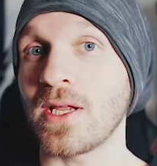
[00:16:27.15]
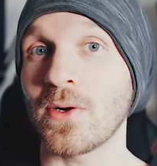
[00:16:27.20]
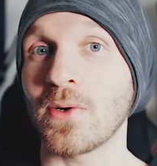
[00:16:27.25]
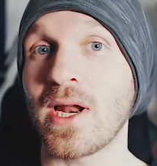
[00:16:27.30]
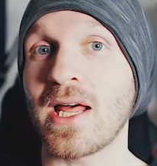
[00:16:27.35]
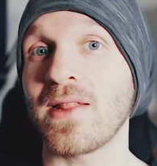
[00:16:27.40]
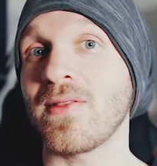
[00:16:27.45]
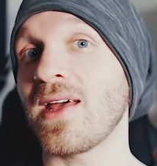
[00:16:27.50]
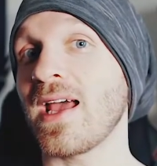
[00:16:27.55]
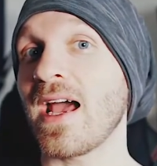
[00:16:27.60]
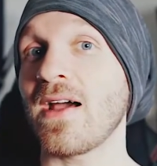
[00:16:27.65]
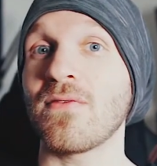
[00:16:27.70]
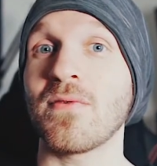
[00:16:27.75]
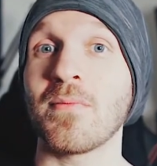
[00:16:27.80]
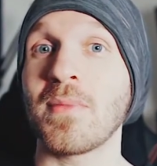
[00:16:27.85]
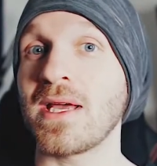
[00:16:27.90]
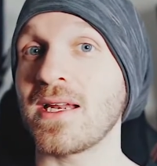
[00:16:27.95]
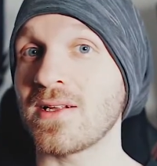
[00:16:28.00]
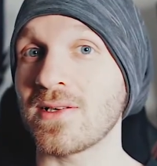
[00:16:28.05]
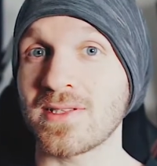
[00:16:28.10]

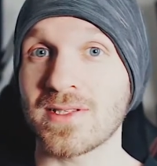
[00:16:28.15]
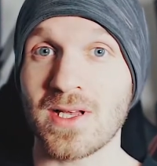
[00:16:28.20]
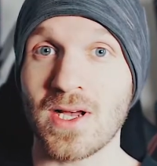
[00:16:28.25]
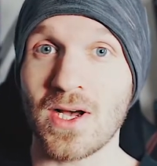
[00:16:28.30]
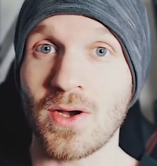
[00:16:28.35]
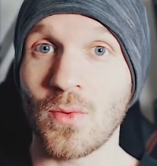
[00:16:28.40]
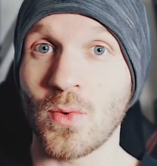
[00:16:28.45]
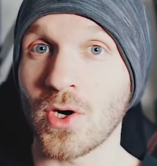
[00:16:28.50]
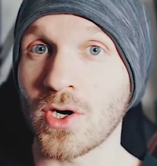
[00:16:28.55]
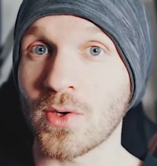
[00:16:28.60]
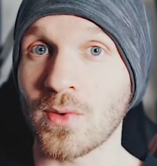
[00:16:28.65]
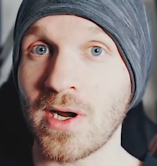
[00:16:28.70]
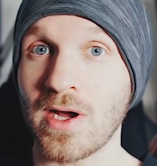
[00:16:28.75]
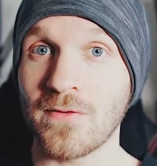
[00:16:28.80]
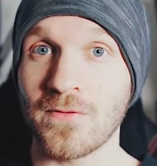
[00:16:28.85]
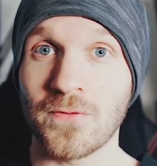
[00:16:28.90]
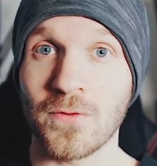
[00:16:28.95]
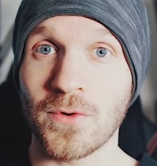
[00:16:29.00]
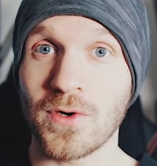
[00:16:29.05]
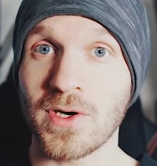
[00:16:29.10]
haven't made a
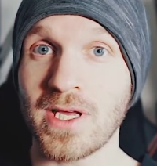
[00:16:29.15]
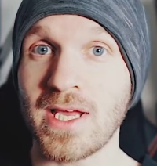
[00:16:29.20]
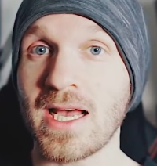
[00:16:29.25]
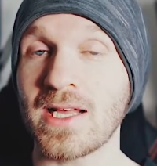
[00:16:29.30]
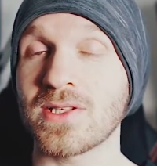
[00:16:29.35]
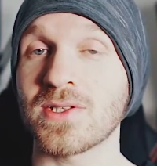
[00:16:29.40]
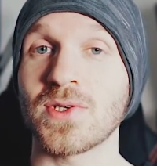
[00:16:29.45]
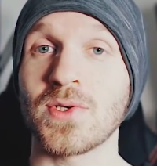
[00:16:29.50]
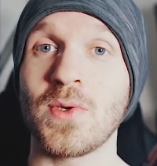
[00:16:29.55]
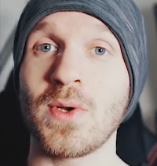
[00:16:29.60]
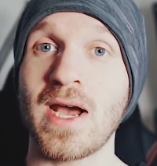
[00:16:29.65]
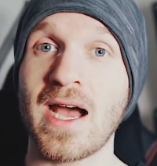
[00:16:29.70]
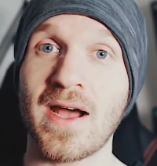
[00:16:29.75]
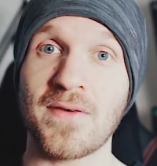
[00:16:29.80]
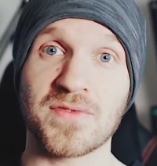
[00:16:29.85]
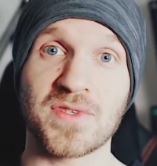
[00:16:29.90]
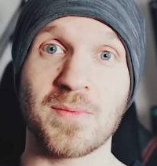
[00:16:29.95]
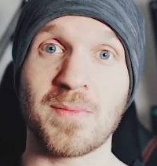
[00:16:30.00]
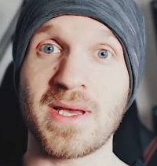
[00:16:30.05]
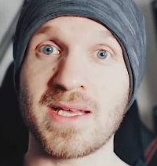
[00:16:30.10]
workaround for it yet. So you
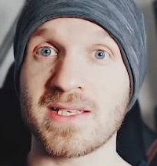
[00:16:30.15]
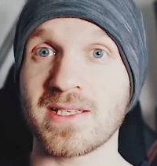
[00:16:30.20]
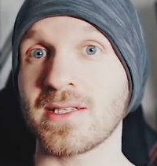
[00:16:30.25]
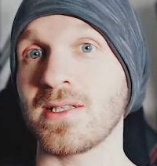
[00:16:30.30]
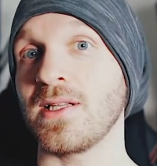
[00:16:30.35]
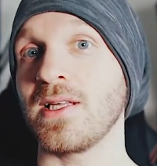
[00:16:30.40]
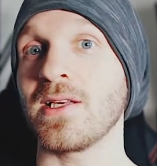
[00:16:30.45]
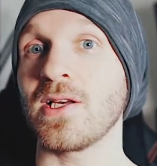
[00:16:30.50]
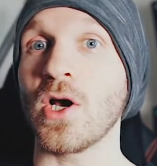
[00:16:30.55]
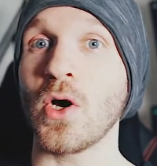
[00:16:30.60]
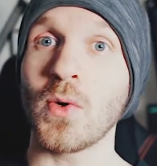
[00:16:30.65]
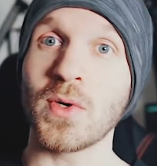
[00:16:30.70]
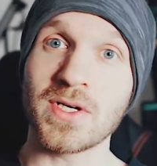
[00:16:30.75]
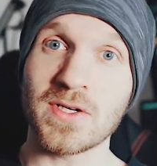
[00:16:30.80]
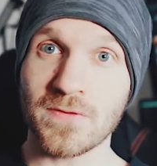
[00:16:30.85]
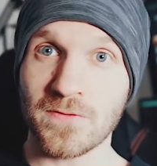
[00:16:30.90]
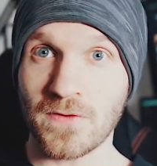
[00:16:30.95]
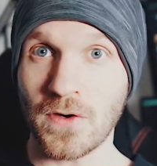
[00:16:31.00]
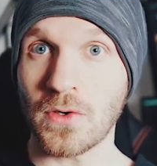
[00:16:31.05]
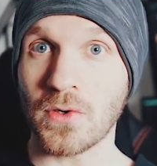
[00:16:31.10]
have to basically go
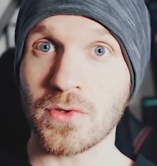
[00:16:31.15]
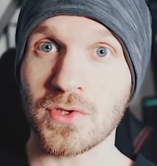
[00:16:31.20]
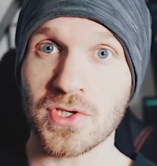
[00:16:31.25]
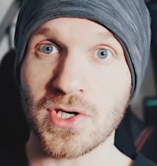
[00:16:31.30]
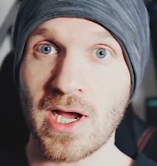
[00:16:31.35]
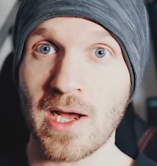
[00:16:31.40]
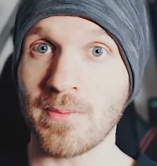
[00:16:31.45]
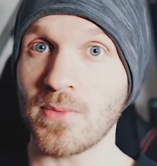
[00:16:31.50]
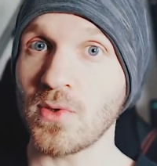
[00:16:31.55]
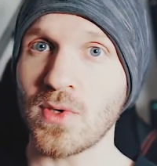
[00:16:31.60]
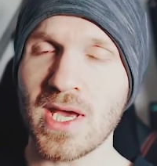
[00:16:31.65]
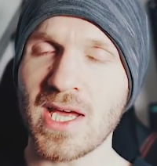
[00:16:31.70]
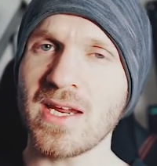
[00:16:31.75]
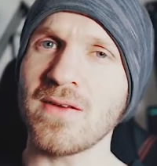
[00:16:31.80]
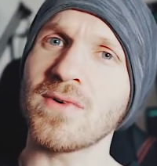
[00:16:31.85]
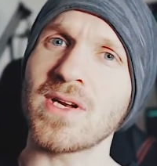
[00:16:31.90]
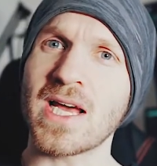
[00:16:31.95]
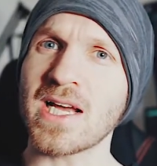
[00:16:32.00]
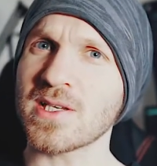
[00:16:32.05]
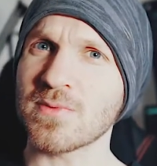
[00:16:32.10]
into Photoshop. You can't
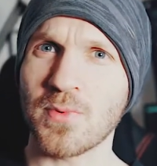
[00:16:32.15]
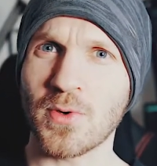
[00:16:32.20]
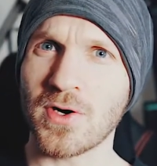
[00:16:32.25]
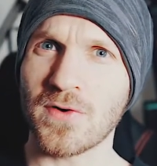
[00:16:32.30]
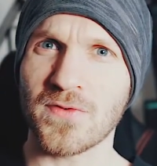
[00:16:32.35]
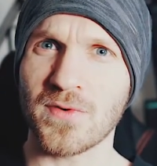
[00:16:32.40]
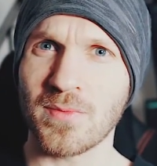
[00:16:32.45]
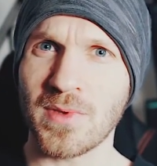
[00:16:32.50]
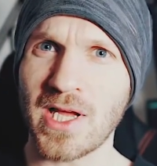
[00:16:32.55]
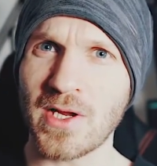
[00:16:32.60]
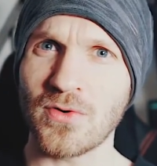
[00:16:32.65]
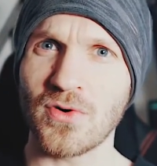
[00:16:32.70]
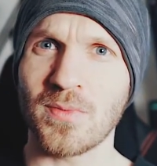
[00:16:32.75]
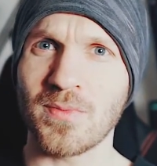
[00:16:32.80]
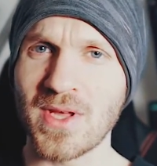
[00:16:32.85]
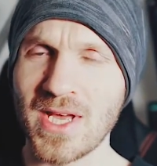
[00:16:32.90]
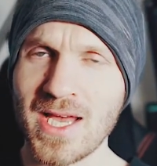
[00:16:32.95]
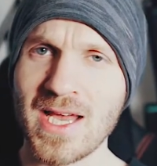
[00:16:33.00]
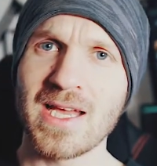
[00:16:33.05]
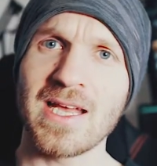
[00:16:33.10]
even export it from Lightroom.
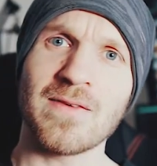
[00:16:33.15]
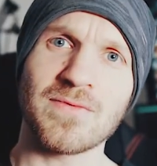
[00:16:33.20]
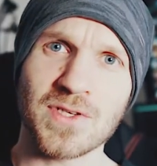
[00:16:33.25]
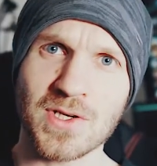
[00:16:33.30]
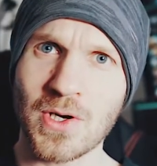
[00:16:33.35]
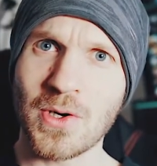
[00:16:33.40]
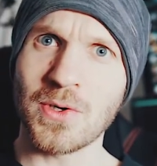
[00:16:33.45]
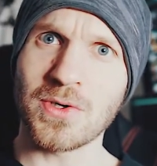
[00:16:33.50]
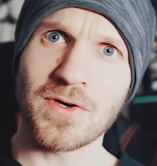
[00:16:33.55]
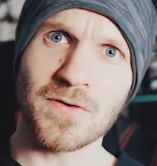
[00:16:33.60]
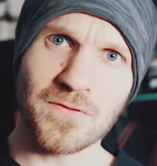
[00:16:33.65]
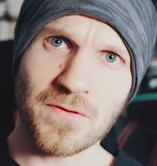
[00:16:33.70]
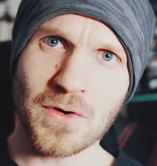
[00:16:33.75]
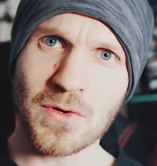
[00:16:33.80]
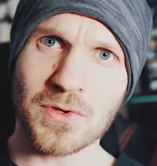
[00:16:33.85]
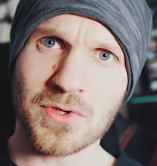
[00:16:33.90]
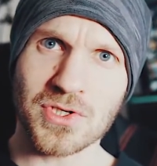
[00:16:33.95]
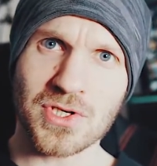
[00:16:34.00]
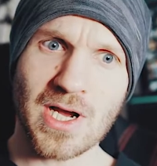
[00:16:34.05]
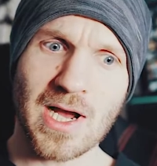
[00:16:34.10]
You have to go into
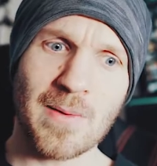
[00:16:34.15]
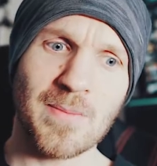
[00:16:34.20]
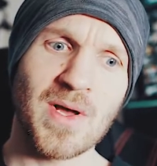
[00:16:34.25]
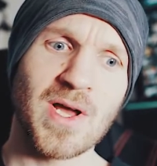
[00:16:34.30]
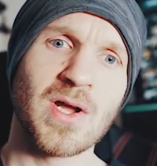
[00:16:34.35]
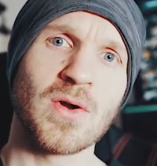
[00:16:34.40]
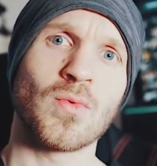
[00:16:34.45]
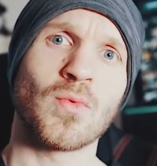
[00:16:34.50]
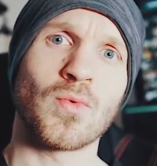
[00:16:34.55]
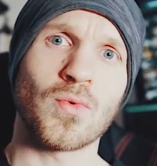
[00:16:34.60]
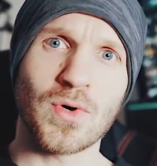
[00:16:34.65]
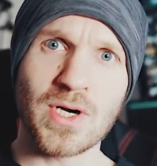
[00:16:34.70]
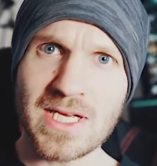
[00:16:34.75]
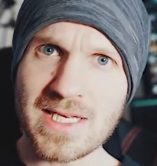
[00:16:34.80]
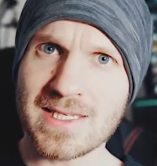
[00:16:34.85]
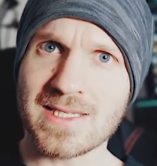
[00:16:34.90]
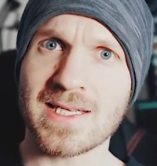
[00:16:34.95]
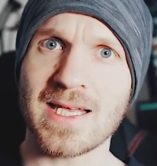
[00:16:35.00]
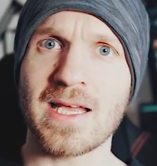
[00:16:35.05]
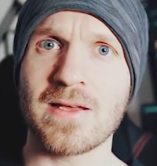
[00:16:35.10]
Photoshop,
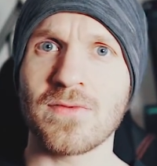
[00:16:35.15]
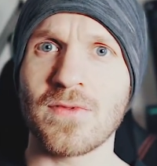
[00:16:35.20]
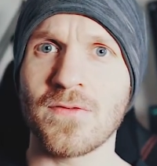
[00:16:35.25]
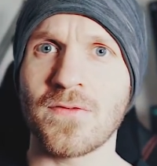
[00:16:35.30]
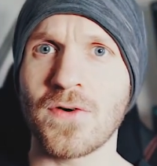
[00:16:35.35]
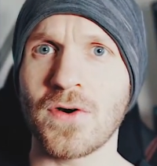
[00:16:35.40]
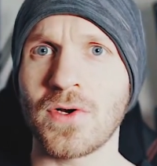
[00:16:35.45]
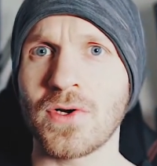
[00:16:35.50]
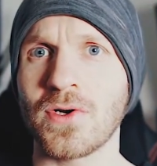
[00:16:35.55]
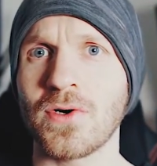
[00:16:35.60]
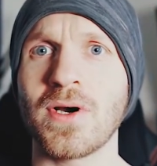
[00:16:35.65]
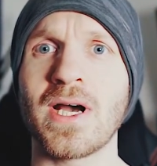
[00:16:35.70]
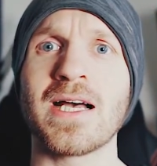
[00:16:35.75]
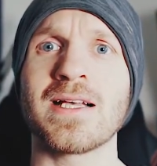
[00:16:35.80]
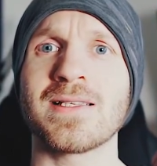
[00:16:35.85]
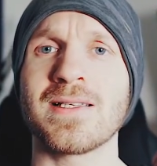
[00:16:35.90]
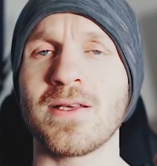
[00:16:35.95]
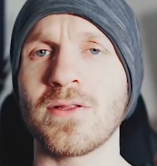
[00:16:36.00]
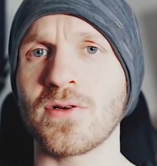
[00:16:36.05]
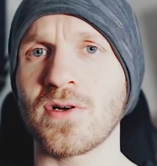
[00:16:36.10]
resave the photo
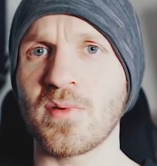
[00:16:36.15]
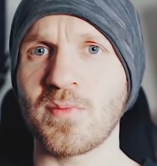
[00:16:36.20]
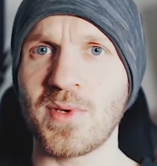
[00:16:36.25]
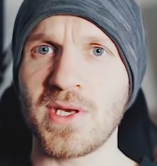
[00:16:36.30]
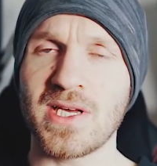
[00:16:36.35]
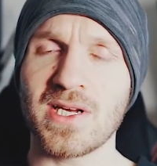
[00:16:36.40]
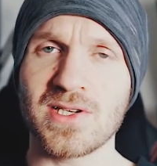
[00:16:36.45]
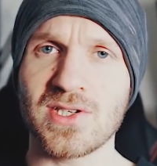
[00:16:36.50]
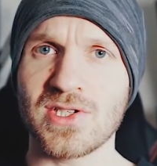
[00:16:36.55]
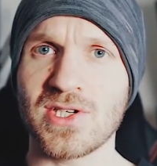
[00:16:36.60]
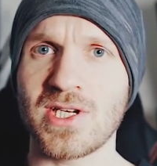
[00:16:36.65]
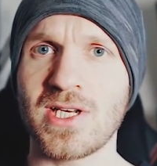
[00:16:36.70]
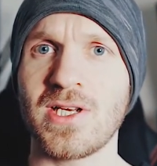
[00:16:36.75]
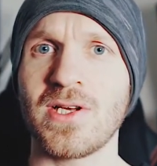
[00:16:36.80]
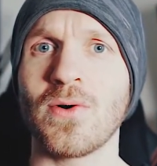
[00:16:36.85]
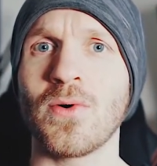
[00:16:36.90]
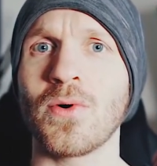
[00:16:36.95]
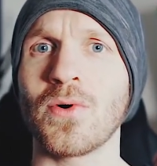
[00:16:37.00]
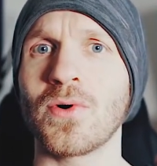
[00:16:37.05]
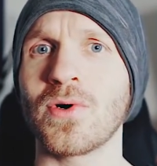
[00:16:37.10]
as either a
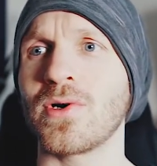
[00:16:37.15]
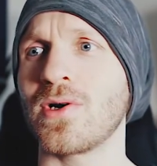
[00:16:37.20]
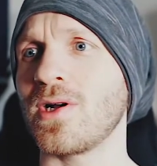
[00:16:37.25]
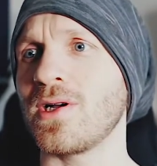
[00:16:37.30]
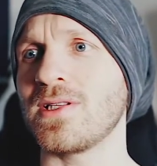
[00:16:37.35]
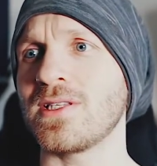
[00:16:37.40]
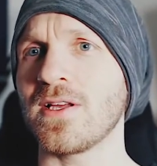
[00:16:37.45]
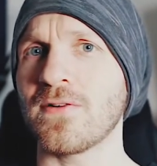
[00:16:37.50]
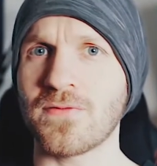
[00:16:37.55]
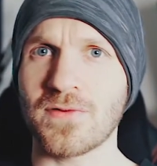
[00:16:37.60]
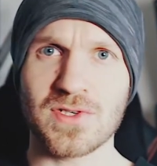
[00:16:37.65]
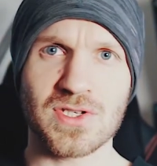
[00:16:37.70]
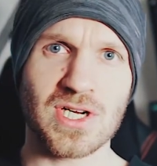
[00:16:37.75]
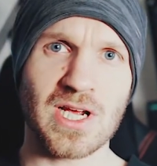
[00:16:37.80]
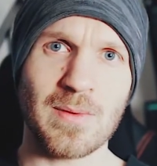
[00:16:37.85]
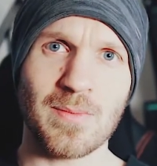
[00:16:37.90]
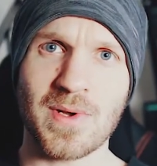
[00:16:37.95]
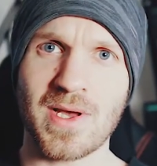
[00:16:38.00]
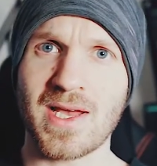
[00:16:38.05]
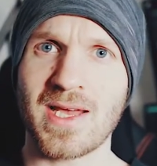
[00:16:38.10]
PNG or a different
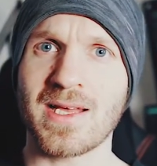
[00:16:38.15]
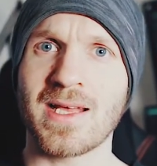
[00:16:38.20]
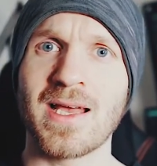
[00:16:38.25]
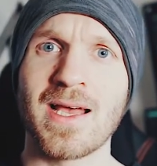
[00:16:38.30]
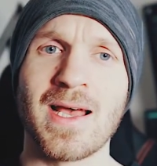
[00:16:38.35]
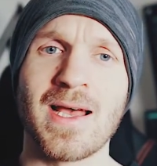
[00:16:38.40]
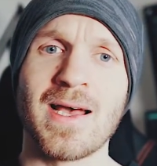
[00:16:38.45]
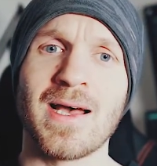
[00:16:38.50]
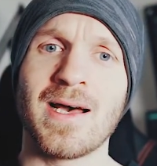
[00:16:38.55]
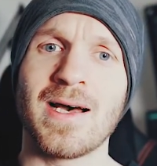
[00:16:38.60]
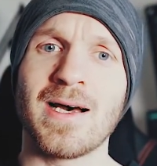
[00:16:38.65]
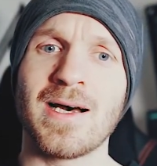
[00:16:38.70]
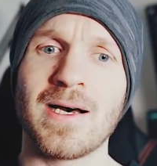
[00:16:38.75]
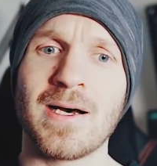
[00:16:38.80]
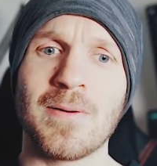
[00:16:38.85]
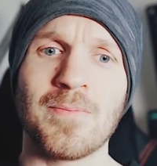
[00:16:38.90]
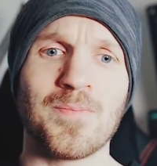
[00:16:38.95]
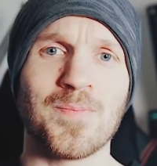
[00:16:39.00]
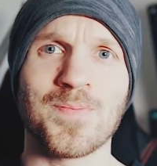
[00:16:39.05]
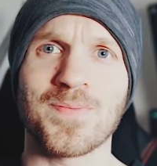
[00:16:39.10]
JPEG,
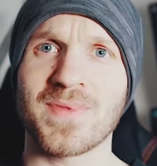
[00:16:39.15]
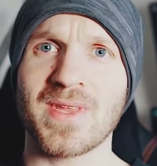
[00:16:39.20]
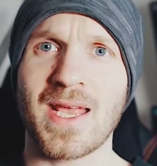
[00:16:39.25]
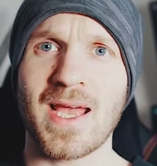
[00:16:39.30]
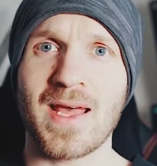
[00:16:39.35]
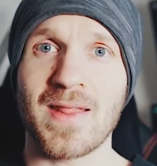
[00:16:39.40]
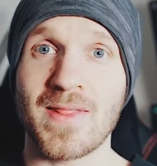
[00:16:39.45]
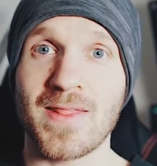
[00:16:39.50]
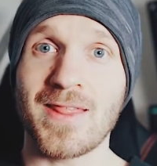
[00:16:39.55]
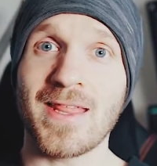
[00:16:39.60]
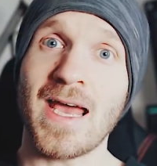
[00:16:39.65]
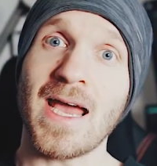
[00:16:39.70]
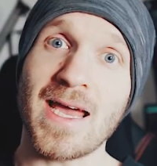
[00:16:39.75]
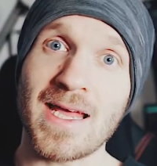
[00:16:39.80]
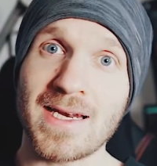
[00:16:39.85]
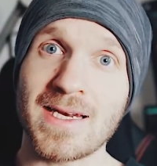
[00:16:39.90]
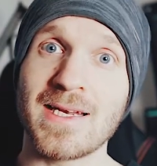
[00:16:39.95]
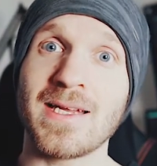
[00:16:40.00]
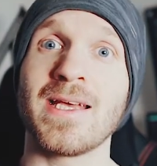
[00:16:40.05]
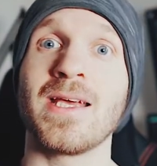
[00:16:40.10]
and
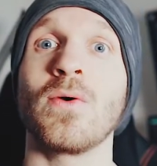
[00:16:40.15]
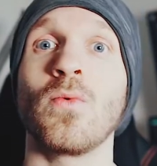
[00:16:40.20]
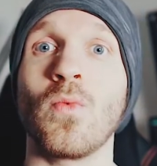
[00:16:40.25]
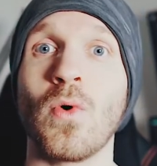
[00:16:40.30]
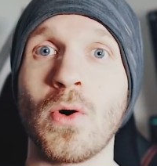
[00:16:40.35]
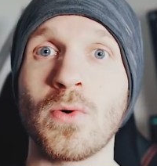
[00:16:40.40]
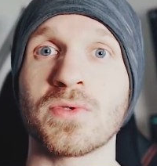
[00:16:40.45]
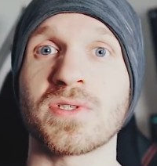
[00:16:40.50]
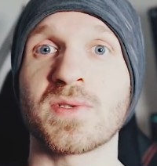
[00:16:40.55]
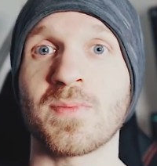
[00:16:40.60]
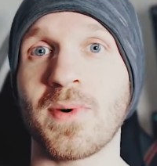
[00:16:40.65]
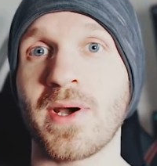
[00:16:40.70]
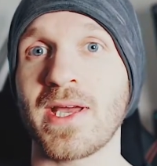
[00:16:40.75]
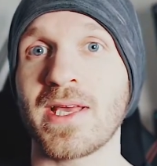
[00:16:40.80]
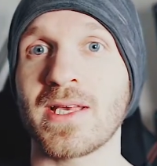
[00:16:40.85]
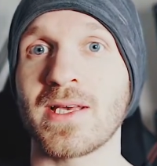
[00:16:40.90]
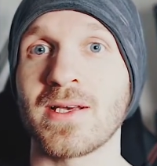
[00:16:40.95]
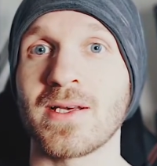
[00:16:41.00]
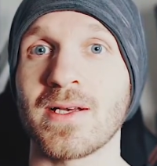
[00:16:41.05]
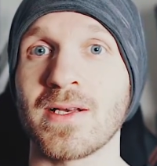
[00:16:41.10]
then it won't
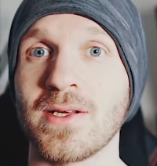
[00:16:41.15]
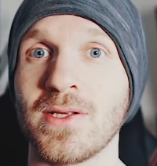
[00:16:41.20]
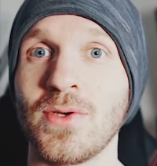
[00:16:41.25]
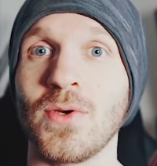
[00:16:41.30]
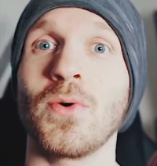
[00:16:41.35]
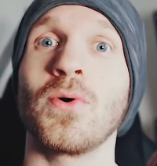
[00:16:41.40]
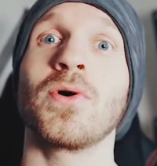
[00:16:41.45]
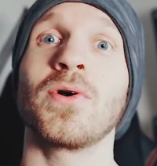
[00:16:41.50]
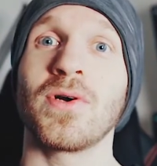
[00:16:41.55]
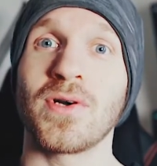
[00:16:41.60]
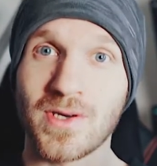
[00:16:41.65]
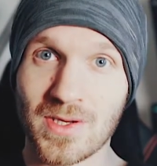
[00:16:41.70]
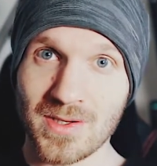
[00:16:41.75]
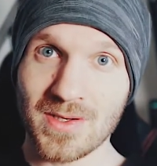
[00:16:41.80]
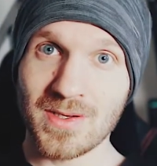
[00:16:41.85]
spike your